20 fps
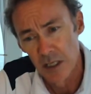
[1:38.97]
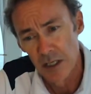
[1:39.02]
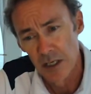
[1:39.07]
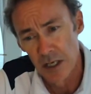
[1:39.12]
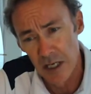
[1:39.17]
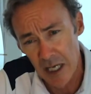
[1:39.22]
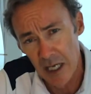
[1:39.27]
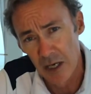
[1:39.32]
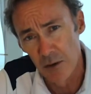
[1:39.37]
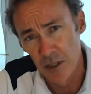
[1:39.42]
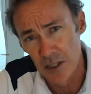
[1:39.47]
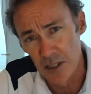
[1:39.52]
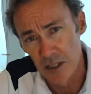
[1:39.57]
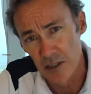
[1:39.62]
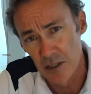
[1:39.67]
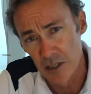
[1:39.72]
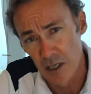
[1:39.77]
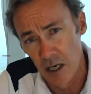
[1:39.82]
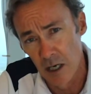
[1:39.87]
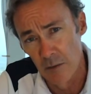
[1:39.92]
now is the
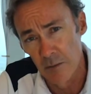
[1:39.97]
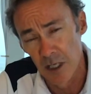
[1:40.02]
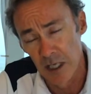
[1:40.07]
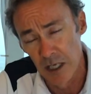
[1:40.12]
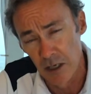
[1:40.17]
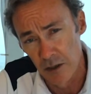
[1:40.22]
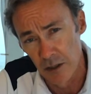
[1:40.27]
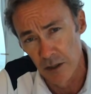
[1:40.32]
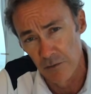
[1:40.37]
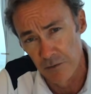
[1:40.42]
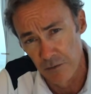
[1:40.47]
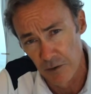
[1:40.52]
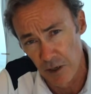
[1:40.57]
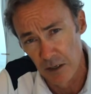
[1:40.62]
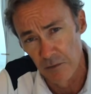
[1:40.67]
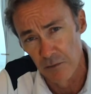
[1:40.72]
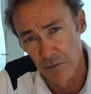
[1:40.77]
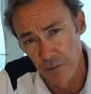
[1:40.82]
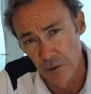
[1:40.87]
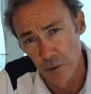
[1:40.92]
time to get on the
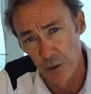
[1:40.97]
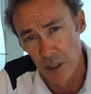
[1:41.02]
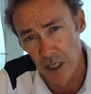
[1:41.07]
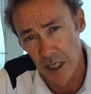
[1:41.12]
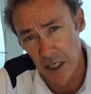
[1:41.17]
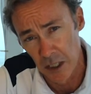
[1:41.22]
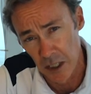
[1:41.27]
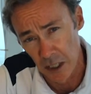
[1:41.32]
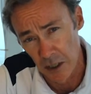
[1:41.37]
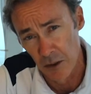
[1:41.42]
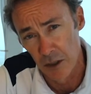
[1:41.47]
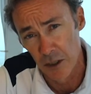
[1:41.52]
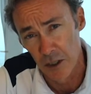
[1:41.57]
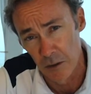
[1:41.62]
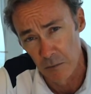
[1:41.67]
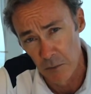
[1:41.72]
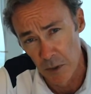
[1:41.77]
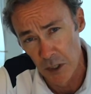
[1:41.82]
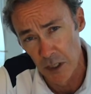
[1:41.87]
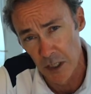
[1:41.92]
front foot and go and
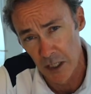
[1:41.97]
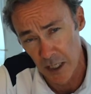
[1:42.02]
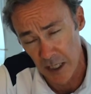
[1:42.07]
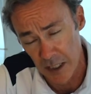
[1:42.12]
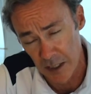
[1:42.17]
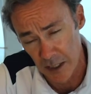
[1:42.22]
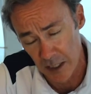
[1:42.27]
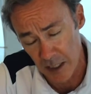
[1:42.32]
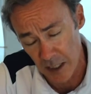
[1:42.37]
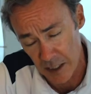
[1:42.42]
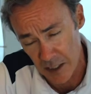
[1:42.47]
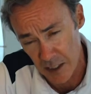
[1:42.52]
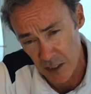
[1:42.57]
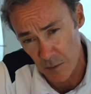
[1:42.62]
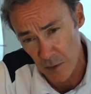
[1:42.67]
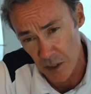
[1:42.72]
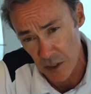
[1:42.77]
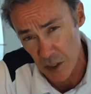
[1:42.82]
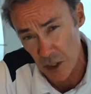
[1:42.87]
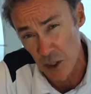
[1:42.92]
communicate to
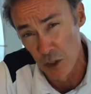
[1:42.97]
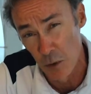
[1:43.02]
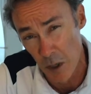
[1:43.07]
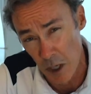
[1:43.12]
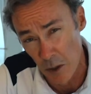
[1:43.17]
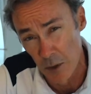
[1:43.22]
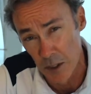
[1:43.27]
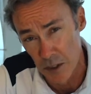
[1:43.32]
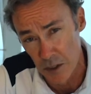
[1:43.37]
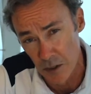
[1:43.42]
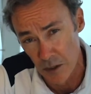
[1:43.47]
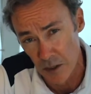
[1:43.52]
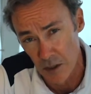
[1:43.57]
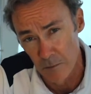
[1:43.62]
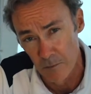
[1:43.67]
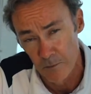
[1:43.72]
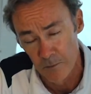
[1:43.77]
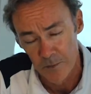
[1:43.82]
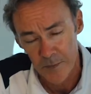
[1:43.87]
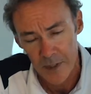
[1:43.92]
customers. You owe it to them.